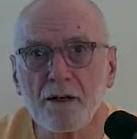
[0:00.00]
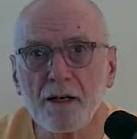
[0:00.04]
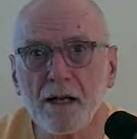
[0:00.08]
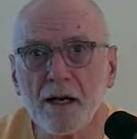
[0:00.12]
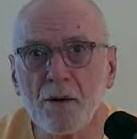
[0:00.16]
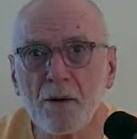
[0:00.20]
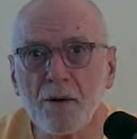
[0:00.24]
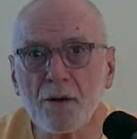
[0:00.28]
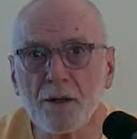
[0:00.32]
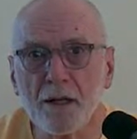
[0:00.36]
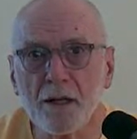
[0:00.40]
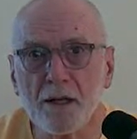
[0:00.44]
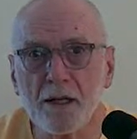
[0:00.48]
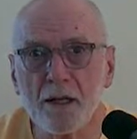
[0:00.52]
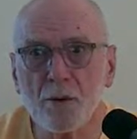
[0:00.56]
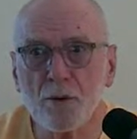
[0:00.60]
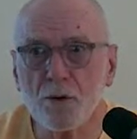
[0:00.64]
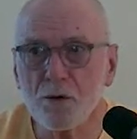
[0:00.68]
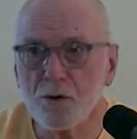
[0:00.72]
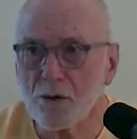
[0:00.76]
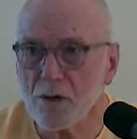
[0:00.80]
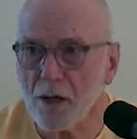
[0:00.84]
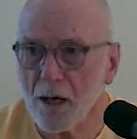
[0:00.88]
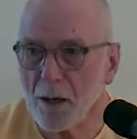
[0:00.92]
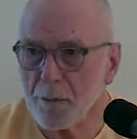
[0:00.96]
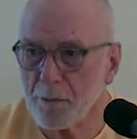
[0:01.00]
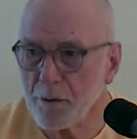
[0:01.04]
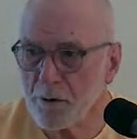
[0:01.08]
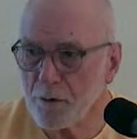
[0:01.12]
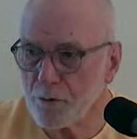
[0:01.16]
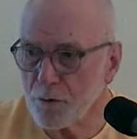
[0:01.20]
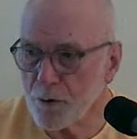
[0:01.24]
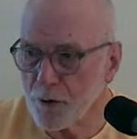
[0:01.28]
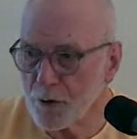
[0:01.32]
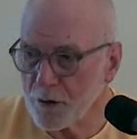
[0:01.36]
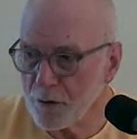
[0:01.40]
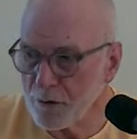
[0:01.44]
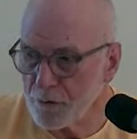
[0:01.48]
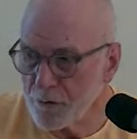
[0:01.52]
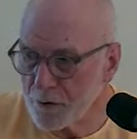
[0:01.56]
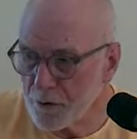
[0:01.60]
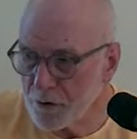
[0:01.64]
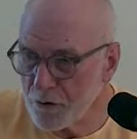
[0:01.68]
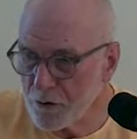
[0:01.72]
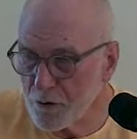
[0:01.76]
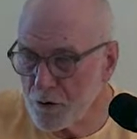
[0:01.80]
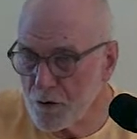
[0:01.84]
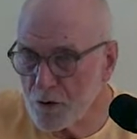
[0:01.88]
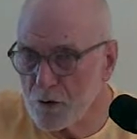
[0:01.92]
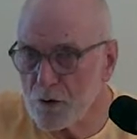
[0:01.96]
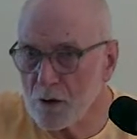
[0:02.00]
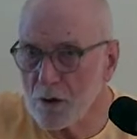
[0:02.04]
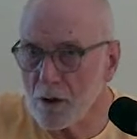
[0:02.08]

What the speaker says: now and then he would stop in front of this